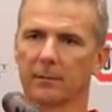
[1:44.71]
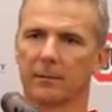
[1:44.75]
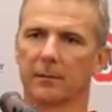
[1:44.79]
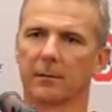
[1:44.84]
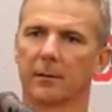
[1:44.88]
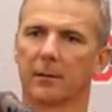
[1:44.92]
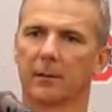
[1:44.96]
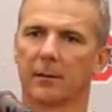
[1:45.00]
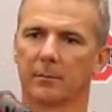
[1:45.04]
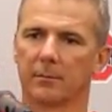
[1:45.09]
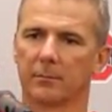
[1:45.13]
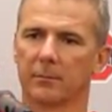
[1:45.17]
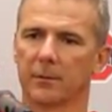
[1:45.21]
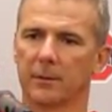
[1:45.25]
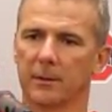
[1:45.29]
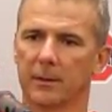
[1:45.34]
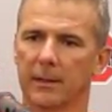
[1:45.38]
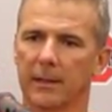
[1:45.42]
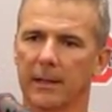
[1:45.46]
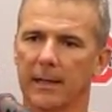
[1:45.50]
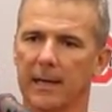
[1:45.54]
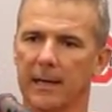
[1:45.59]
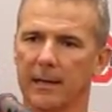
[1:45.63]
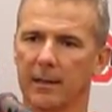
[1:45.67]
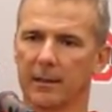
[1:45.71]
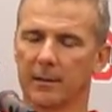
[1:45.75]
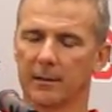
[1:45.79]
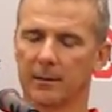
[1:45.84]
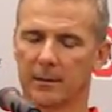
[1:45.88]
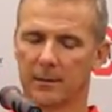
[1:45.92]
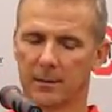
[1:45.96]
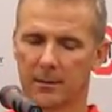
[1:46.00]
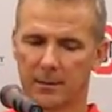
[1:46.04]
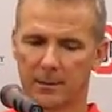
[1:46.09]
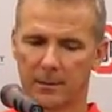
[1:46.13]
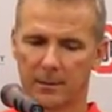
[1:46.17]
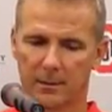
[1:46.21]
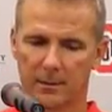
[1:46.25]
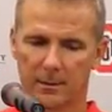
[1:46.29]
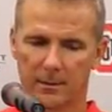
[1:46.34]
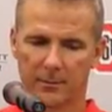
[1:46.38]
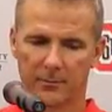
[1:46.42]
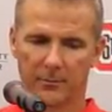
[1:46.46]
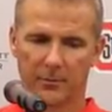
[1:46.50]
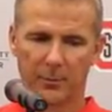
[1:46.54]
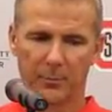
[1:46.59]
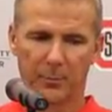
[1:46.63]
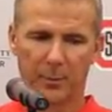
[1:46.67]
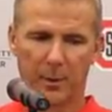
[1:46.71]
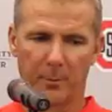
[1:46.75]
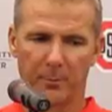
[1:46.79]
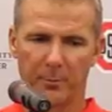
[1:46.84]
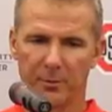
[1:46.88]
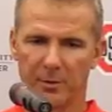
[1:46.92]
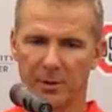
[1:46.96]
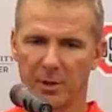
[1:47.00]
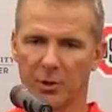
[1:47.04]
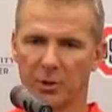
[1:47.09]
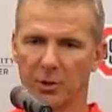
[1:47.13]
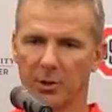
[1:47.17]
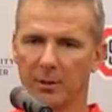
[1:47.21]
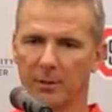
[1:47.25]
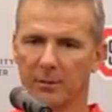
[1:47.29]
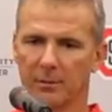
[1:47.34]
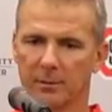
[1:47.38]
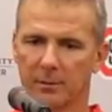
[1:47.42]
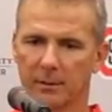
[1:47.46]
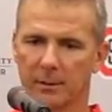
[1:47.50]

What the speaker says: you know, you can get out of football position.